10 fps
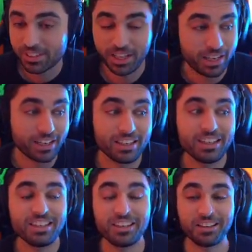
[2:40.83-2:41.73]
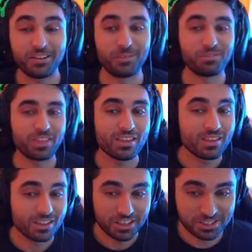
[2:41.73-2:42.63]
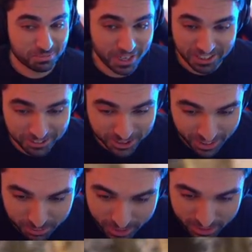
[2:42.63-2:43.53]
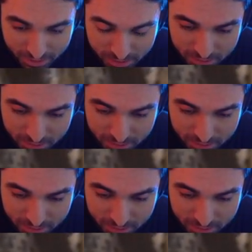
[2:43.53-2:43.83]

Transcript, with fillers: Damn. It's about to go down, man.